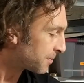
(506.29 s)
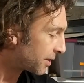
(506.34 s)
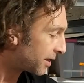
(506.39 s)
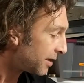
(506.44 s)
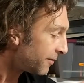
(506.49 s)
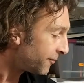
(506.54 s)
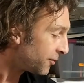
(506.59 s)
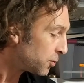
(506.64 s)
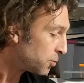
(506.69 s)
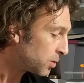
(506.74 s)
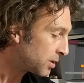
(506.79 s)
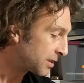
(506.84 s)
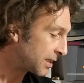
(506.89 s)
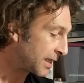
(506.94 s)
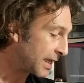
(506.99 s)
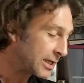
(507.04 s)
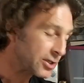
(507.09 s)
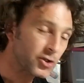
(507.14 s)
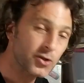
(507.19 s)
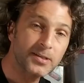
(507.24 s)
But if you
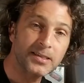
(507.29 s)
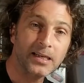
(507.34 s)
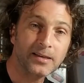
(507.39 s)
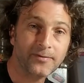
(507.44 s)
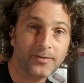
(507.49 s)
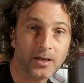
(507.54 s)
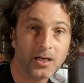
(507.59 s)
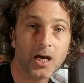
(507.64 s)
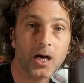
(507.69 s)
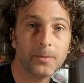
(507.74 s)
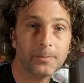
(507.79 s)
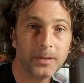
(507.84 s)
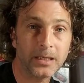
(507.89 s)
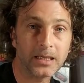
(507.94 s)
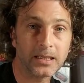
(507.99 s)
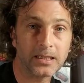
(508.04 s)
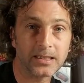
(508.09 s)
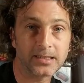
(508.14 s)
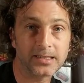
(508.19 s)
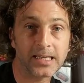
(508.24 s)
want to get yourself a
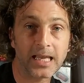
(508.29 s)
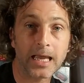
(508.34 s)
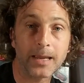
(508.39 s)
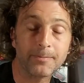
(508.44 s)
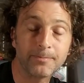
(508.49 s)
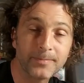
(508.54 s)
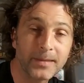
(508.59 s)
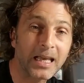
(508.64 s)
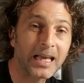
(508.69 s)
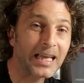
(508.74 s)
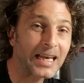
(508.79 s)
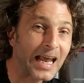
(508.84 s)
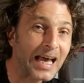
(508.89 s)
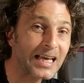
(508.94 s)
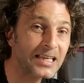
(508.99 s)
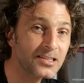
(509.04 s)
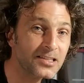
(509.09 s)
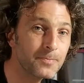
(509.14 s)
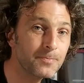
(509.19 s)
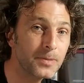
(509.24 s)
copy of this game, it
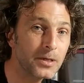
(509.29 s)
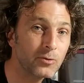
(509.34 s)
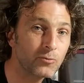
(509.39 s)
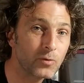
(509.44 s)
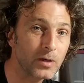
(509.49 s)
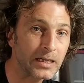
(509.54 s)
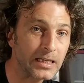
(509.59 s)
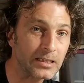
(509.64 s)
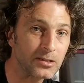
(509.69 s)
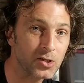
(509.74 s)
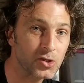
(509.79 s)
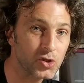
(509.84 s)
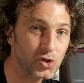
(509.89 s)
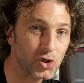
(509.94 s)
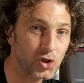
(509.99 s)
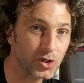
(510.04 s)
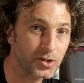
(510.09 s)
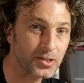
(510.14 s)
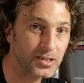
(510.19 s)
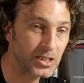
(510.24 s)
hasn't been
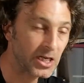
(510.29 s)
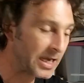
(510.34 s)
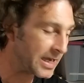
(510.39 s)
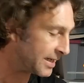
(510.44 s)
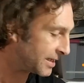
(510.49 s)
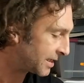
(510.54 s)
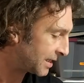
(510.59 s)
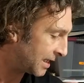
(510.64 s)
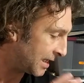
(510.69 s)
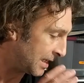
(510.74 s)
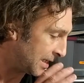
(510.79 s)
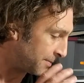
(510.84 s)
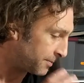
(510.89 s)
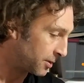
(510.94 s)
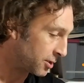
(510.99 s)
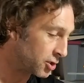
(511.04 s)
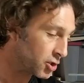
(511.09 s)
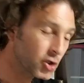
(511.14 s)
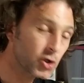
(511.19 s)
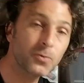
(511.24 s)
released just yet,
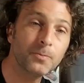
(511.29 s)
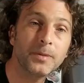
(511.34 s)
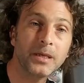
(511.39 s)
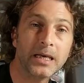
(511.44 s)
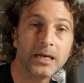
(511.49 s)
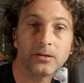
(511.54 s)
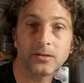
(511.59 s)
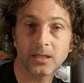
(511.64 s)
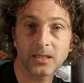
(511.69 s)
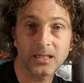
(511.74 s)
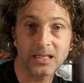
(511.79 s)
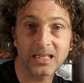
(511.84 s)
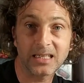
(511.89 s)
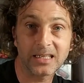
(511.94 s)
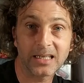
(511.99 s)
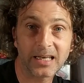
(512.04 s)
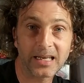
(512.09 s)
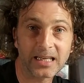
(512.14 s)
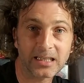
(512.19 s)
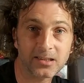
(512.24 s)
but it should be out
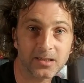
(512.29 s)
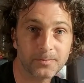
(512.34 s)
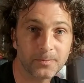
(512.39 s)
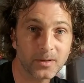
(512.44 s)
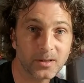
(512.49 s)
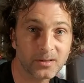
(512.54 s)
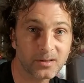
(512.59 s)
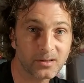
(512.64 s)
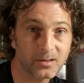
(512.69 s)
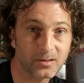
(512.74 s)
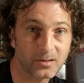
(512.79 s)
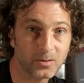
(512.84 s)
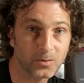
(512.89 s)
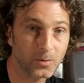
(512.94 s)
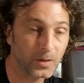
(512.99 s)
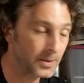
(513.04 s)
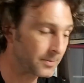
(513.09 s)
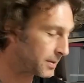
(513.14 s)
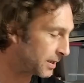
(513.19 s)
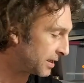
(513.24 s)
in the next month or
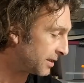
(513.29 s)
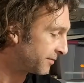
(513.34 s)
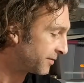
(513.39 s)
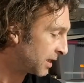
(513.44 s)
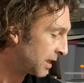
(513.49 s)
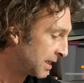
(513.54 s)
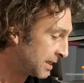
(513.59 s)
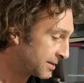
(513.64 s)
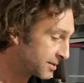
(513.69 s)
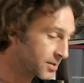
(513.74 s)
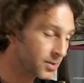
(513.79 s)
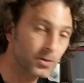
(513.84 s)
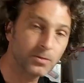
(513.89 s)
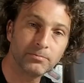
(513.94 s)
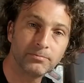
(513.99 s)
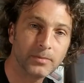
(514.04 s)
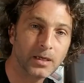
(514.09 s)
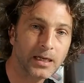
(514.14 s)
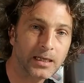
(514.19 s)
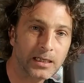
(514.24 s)
two, I believe.
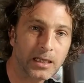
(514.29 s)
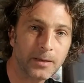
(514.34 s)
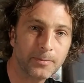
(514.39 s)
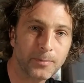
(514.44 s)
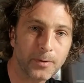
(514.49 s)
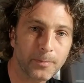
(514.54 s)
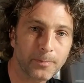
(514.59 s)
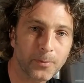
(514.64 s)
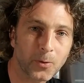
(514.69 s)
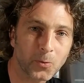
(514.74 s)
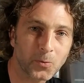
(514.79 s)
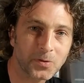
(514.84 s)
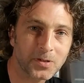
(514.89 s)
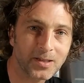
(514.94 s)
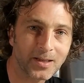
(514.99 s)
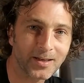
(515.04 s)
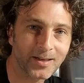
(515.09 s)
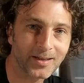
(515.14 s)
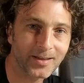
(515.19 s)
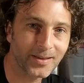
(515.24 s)
So I'll keep you
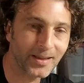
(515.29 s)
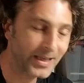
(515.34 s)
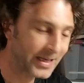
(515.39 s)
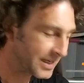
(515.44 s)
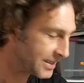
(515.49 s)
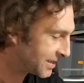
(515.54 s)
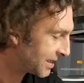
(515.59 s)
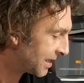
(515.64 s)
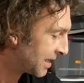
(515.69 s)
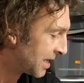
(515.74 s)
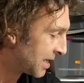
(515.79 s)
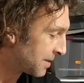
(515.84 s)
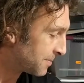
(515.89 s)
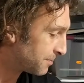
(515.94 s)
posted on that.